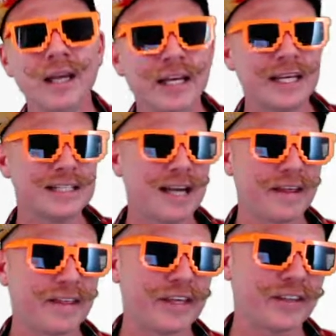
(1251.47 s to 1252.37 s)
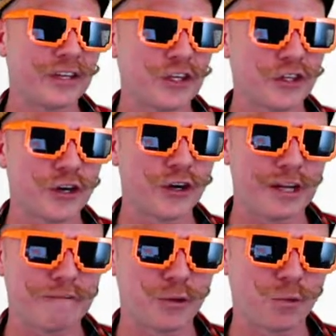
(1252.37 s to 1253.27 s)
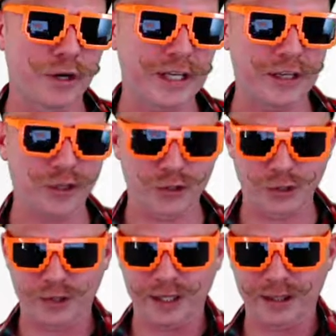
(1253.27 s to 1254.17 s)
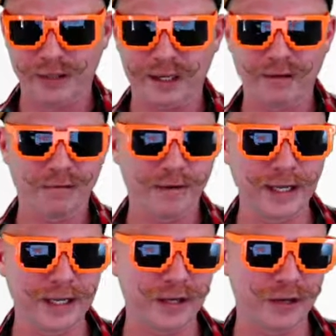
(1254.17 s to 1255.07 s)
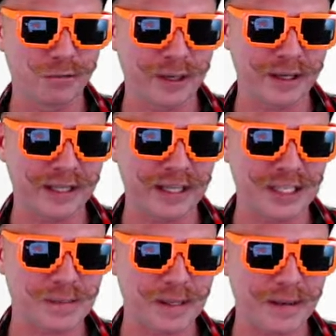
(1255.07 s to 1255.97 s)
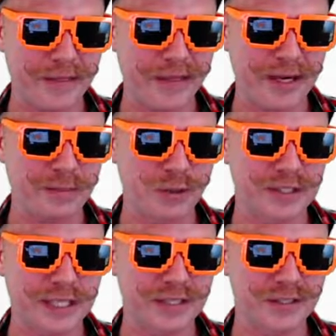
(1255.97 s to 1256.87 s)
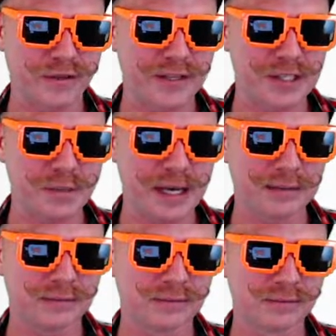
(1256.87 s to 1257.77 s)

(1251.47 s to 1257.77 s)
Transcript: Here's another thing that you can do if you want to get your drawing looking really good. We're only going to spend about 30 more seconds on this one.